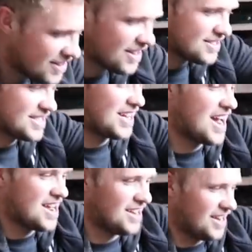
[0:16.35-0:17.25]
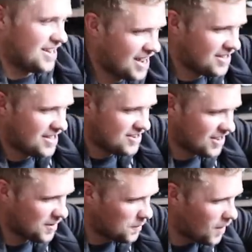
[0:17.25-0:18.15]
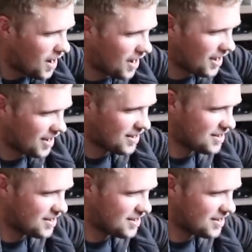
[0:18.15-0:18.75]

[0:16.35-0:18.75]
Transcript: you can stand and then you can walk.